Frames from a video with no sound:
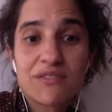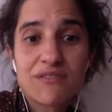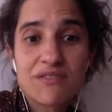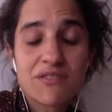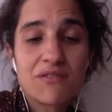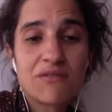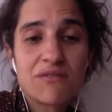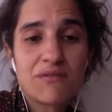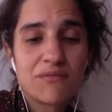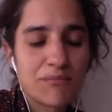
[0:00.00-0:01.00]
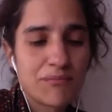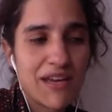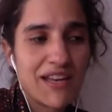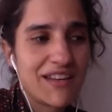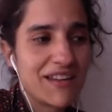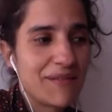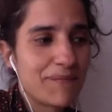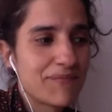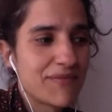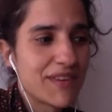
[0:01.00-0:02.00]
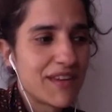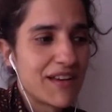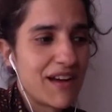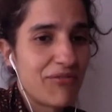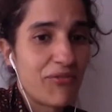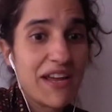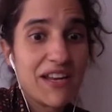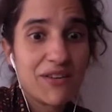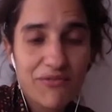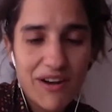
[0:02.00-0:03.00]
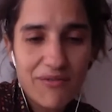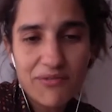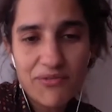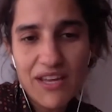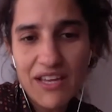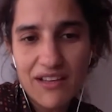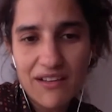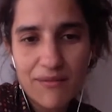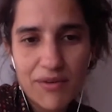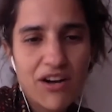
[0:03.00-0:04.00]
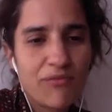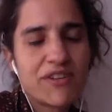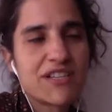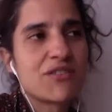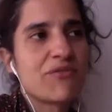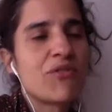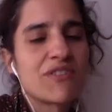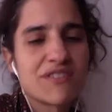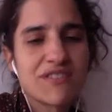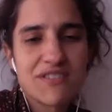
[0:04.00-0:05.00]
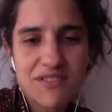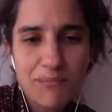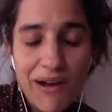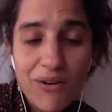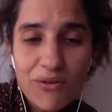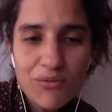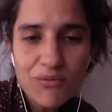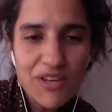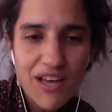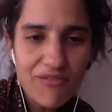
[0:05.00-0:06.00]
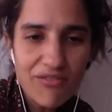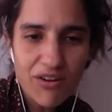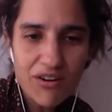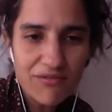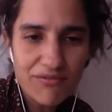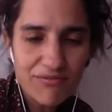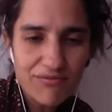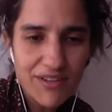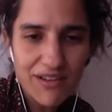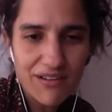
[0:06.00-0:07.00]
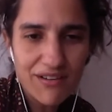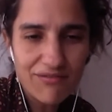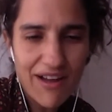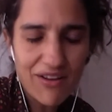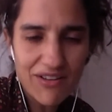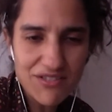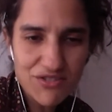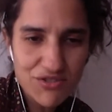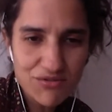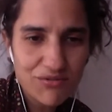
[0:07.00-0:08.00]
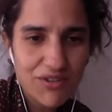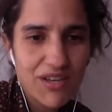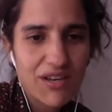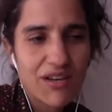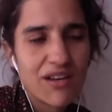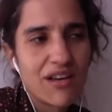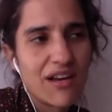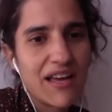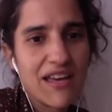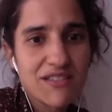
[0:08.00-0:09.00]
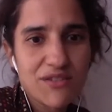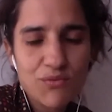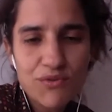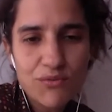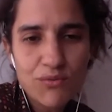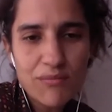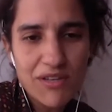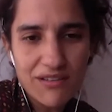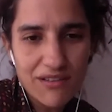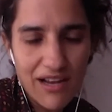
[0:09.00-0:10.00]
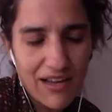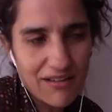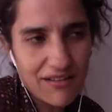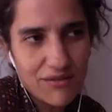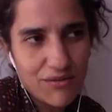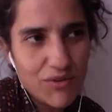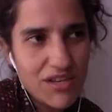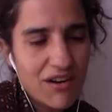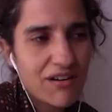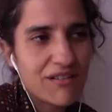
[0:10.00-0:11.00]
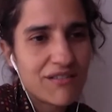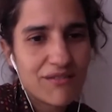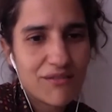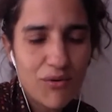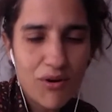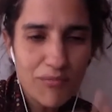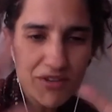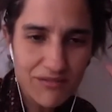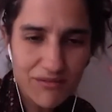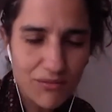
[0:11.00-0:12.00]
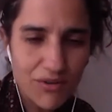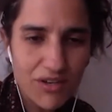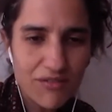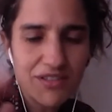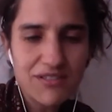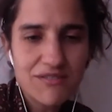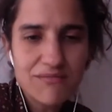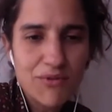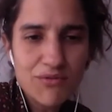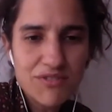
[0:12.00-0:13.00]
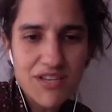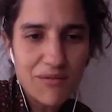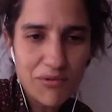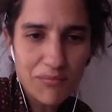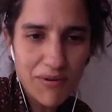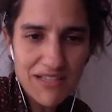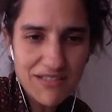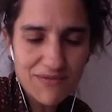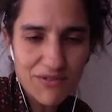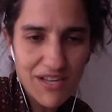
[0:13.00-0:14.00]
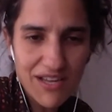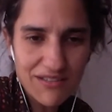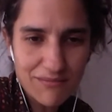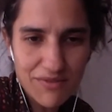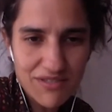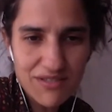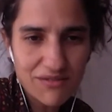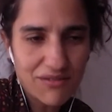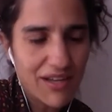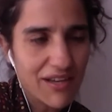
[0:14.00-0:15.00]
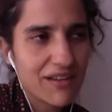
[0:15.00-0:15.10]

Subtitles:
so many afraid of everything, because of course in São Paulo we have a lot of violence too against women. We are one of the most terrible places for that in Brazil, like